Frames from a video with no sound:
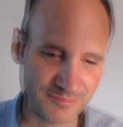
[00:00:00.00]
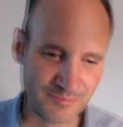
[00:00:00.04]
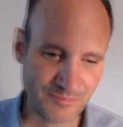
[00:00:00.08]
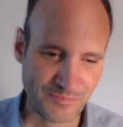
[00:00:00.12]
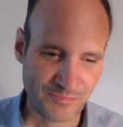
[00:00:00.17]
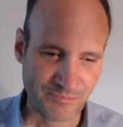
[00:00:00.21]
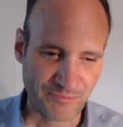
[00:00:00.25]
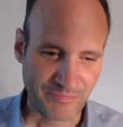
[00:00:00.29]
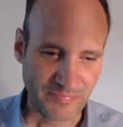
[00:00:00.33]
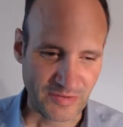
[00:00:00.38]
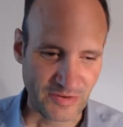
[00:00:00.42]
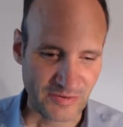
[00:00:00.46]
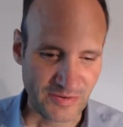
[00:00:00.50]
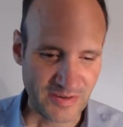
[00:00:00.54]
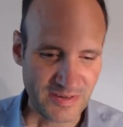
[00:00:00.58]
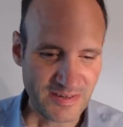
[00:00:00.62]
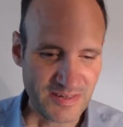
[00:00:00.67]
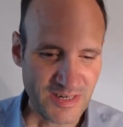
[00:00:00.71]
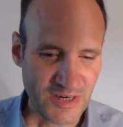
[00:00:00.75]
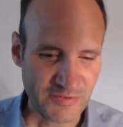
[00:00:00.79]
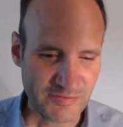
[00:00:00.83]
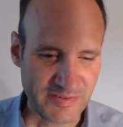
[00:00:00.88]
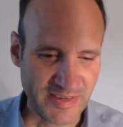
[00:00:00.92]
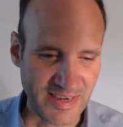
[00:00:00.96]
Okay, now
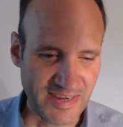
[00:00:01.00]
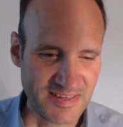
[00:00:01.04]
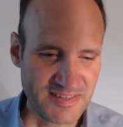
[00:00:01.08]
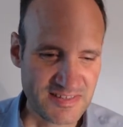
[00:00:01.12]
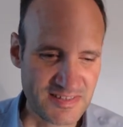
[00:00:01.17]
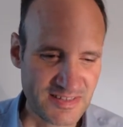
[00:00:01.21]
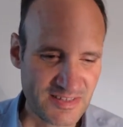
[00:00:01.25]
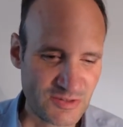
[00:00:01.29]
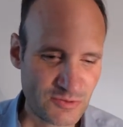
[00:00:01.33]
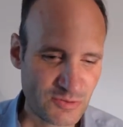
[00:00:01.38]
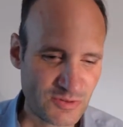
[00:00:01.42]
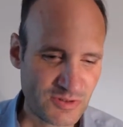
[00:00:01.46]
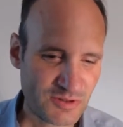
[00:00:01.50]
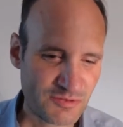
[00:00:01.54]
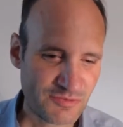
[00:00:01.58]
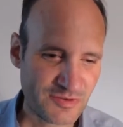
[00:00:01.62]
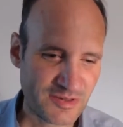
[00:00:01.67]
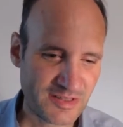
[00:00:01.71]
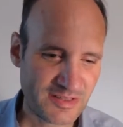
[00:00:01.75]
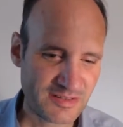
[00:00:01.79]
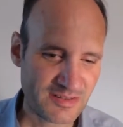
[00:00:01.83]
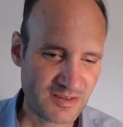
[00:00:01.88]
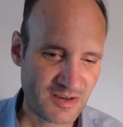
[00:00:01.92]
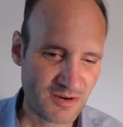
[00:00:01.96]
we execute the
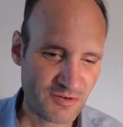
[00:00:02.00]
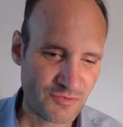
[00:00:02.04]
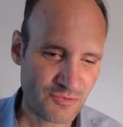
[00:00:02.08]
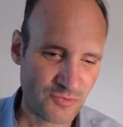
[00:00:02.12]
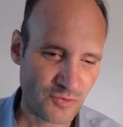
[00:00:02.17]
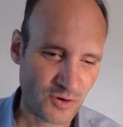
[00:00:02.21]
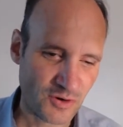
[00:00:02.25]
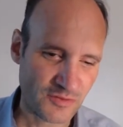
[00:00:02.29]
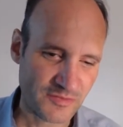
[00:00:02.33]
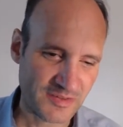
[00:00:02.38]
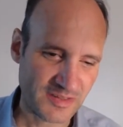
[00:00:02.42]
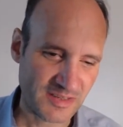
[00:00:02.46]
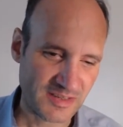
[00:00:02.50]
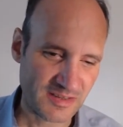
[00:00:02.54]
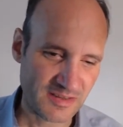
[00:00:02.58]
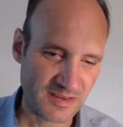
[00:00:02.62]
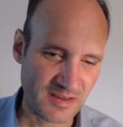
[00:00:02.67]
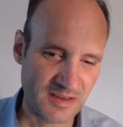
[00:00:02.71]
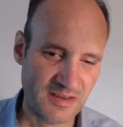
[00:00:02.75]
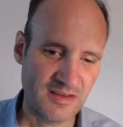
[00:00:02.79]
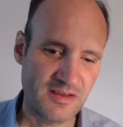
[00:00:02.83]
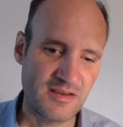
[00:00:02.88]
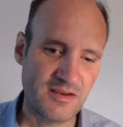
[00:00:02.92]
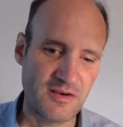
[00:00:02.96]
filter for the
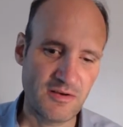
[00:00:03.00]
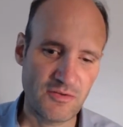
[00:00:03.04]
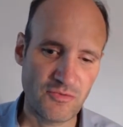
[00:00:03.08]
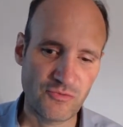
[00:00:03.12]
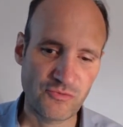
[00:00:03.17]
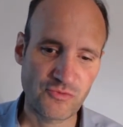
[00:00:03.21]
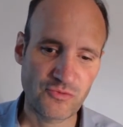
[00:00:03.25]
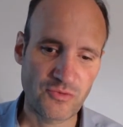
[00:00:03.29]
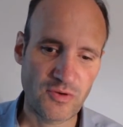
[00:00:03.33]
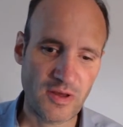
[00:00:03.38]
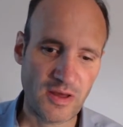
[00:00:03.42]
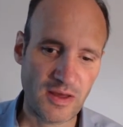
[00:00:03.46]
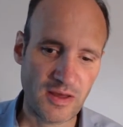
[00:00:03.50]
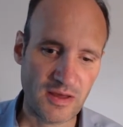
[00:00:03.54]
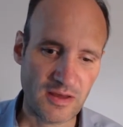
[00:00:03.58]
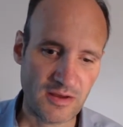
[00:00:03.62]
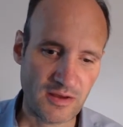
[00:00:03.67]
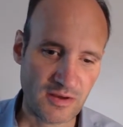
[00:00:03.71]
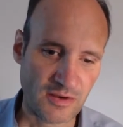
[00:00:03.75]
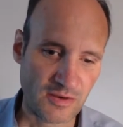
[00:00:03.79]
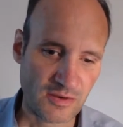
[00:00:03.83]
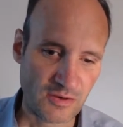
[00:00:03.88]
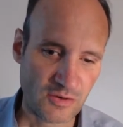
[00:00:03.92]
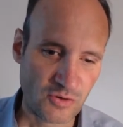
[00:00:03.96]

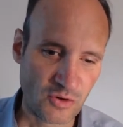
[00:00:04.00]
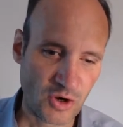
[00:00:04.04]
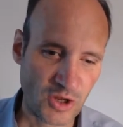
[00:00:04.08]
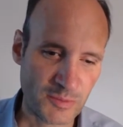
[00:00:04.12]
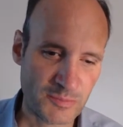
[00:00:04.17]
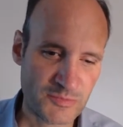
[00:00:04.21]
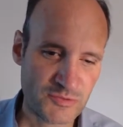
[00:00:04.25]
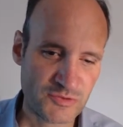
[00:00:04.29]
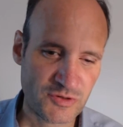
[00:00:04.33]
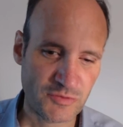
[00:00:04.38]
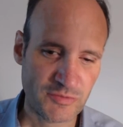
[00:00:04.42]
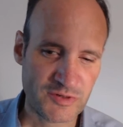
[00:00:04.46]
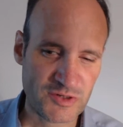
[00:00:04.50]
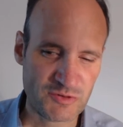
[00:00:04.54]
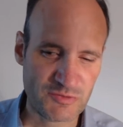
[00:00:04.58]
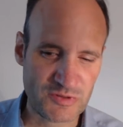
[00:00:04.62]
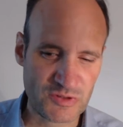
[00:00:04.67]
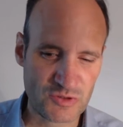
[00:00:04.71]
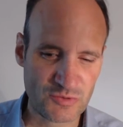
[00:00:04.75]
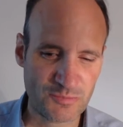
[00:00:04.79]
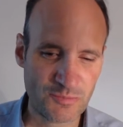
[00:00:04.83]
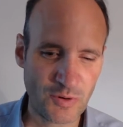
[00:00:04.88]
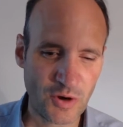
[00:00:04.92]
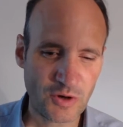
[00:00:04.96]
columns for which we
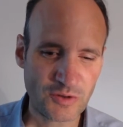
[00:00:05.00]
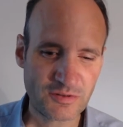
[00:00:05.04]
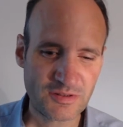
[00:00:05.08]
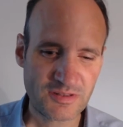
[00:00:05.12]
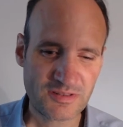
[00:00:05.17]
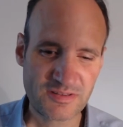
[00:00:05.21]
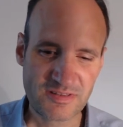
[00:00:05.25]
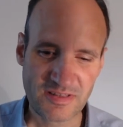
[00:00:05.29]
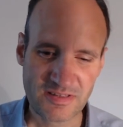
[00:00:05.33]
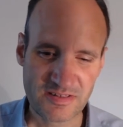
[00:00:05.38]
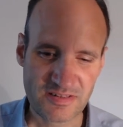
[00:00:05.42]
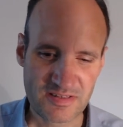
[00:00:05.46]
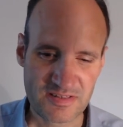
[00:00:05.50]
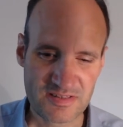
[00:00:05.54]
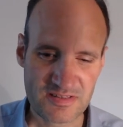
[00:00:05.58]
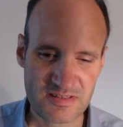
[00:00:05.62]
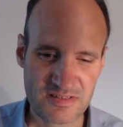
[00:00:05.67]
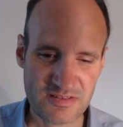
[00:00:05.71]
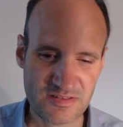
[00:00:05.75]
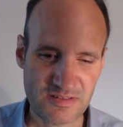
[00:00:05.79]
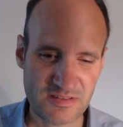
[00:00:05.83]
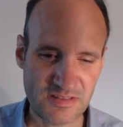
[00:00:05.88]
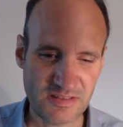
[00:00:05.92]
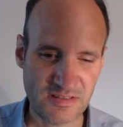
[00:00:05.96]
support it. That is
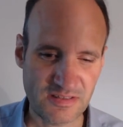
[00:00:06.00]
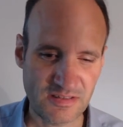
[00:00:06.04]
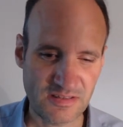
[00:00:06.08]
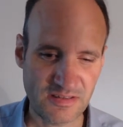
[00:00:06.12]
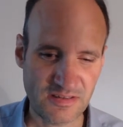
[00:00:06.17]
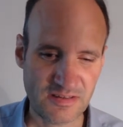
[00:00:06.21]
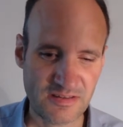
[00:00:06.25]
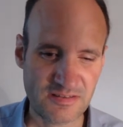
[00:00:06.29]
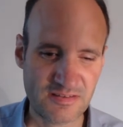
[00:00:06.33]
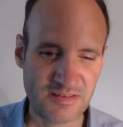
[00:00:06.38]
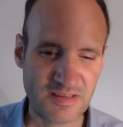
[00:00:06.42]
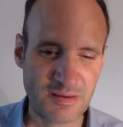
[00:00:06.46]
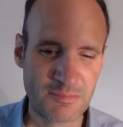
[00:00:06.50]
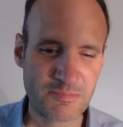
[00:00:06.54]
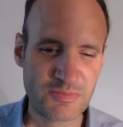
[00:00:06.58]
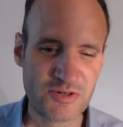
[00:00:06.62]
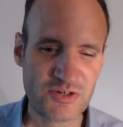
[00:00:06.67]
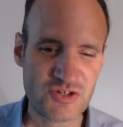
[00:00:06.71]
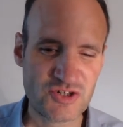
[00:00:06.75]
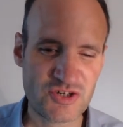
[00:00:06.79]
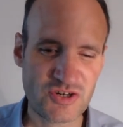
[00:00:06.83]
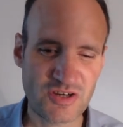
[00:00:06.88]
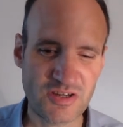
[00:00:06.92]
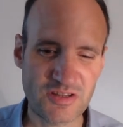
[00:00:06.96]
the
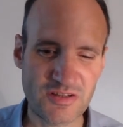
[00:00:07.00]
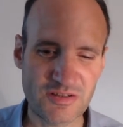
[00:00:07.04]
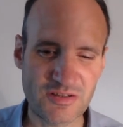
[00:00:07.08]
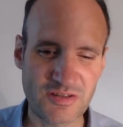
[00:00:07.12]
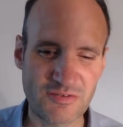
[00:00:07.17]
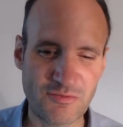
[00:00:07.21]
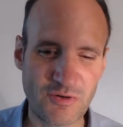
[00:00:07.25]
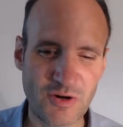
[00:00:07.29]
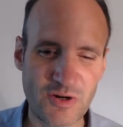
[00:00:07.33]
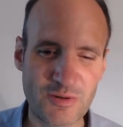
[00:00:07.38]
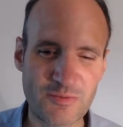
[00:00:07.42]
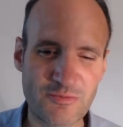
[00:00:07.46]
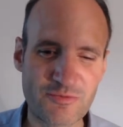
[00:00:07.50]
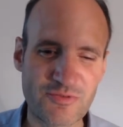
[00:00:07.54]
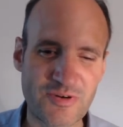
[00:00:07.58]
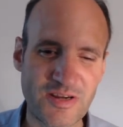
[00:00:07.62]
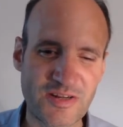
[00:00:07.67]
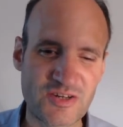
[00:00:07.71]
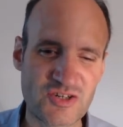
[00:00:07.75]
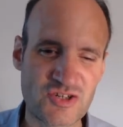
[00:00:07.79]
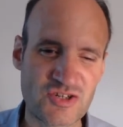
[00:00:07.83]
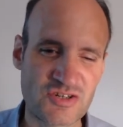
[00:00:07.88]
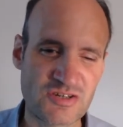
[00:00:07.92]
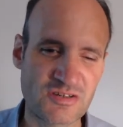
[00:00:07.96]
temperature, the volume
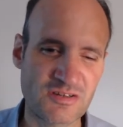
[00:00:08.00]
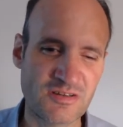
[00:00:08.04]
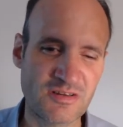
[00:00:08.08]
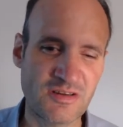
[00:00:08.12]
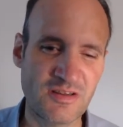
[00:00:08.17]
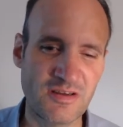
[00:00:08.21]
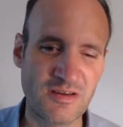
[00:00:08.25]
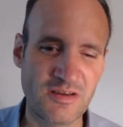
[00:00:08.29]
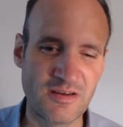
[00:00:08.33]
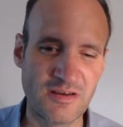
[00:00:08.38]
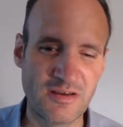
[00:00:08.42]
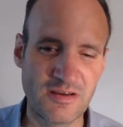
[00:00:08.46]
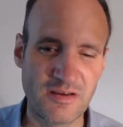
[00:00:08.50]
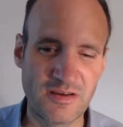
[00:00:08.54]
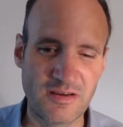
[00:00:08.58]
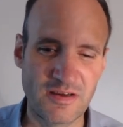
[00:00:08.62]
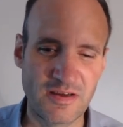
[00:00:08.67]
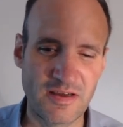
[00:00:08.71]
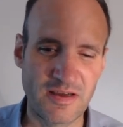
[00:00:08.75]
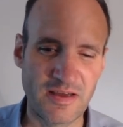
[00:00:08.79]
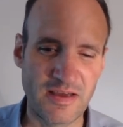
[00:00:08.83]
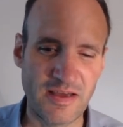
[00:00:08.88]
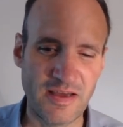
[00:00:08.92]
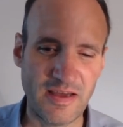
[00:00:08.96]
fraction,
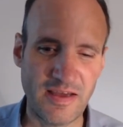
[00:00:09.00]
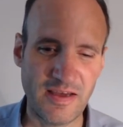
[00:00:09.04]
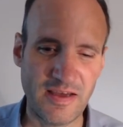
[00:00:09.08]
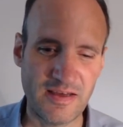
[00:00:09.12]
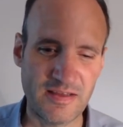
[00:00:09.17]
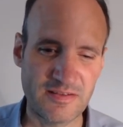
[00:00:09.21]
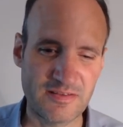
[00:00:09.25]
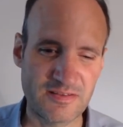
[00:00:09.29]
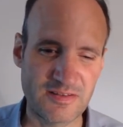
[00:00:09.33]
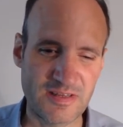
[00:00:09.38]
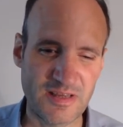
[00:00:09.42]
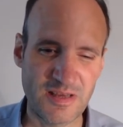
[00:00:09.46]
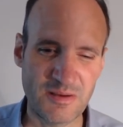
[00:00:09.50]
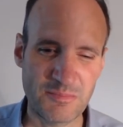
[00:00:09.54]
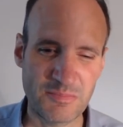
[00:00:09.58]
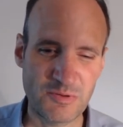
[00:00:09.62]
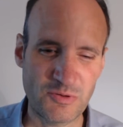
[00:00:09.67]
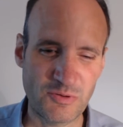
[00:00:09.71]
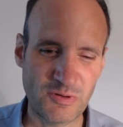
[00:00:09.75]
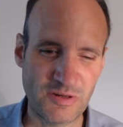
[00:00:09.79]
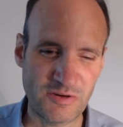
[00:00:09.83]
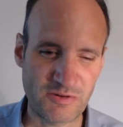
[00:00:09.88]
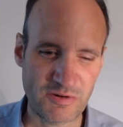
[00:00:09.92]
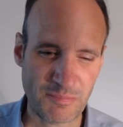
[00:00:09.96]
and the
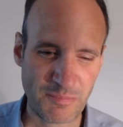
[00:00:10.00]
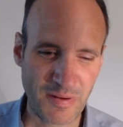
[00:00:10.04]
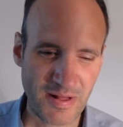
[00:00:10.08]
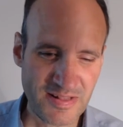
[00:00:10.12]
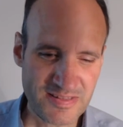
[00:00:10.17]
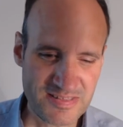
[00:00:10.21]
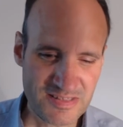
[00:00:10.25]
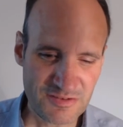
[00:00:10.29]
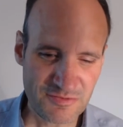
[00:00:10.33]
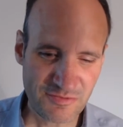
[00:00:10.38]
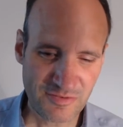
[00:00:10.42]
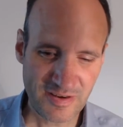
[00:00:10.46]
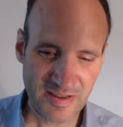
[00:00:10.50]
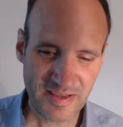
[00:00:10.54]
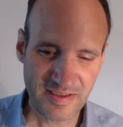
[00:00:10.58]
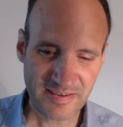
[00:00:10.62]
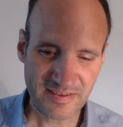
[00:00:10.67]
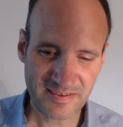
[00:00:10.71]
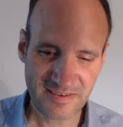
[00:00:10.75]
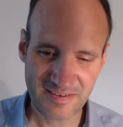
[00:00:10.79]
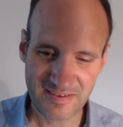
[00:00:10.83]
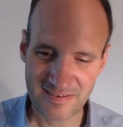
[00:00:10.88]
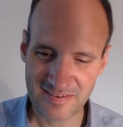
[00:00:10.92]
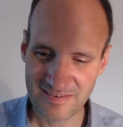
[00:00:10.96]
purely repulsive flag.
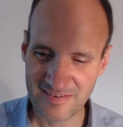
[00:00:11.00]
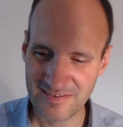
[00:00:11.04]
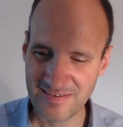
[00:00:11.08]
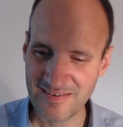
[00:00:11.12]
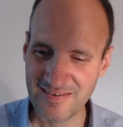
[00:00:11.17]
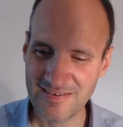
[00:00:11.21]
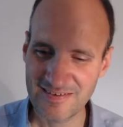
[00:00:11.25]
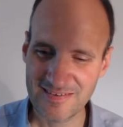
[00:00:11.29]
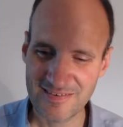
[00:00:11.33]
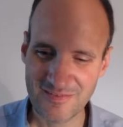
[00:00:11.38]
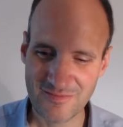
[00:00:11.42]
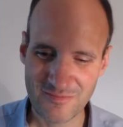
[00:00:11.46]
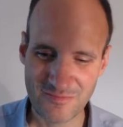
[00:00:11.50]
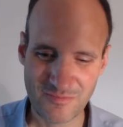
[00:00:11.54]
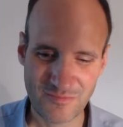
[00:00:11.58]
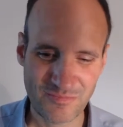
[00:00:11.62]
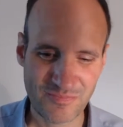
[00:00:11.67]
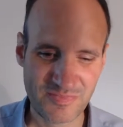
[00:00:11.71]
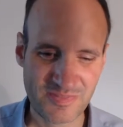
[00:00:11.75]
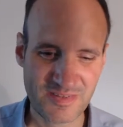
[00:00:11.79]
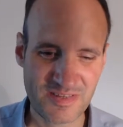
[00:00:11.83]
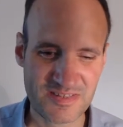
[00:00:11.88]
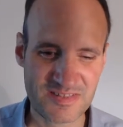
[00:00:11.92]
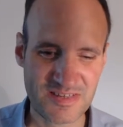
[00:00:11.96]

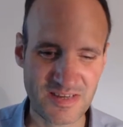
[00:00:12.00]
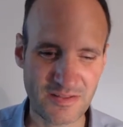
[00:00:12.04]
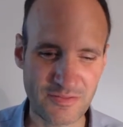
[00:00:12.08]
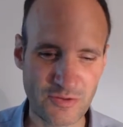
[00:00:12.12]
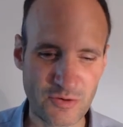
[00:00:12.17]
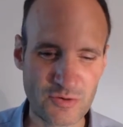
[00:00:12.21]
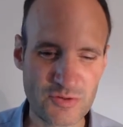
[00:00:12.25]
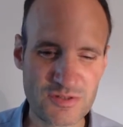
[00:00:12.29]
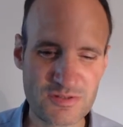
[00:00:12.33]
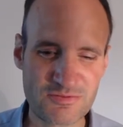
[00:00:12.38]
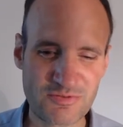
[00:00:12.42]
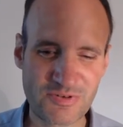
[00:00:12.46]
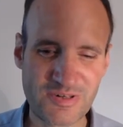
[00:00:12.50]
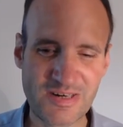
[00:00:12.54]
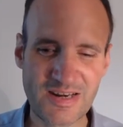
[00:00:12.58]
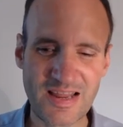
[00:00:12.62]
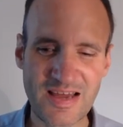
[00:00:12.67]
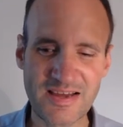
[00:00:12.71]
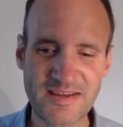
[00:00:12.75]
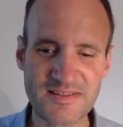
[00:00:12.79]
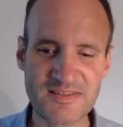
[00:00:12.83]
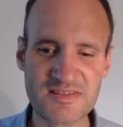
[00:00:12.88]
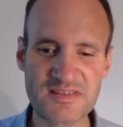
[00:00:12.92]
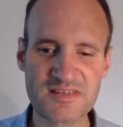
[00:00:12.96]
These are those 3
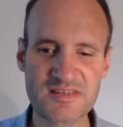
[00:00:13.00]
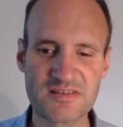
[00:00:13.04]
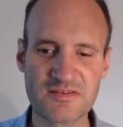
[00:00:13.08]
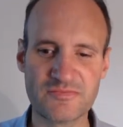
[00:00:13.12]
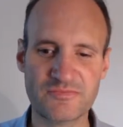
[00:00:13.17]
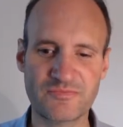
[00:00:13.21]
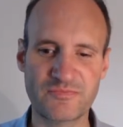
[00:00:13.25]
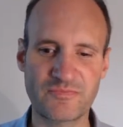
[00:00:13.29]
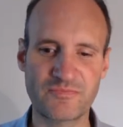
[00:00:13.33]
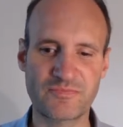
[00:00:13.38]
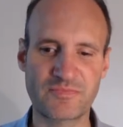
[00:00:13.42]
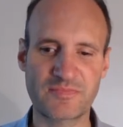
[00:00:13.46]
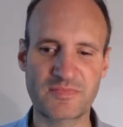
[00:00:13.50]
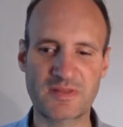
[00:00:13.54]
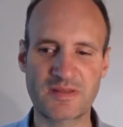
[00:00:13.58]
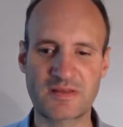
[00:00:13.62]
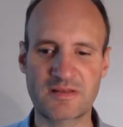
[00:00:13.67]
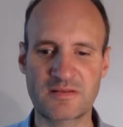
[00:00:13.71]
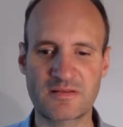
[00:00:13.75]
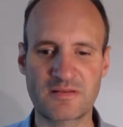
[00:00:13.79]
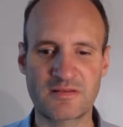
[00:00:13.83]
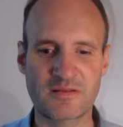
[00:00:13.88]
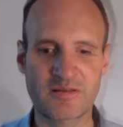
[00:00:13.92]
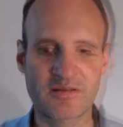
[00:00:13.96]
lines.
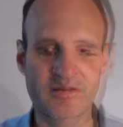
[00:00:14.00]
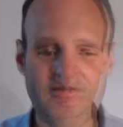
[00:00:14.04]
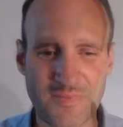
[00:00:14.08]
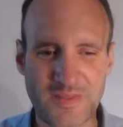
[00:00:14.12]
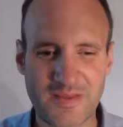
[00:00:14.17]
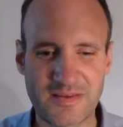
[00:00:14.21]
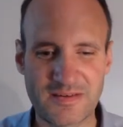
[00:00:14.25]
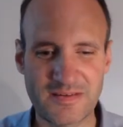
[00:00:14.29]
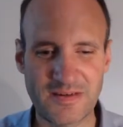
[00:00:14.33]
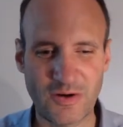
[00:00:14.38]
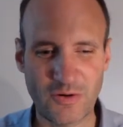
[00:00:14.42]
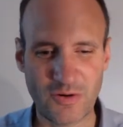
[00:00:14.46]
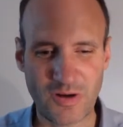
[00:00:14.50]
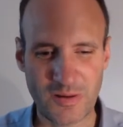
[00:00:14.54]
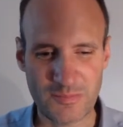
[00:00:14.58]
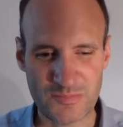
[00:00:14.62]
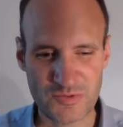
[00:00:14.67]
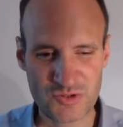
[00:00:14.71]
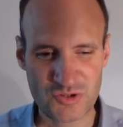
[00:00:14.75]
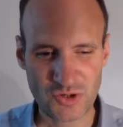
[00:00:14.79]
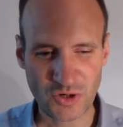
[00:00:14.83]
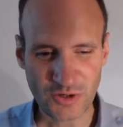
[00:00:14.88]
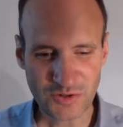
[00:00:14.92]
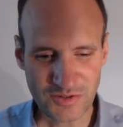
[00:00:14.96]
Now comes
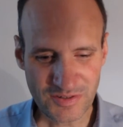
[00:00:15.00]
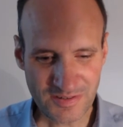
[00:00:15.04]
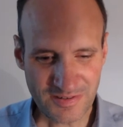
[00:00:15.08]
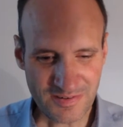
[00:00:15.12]
sorting.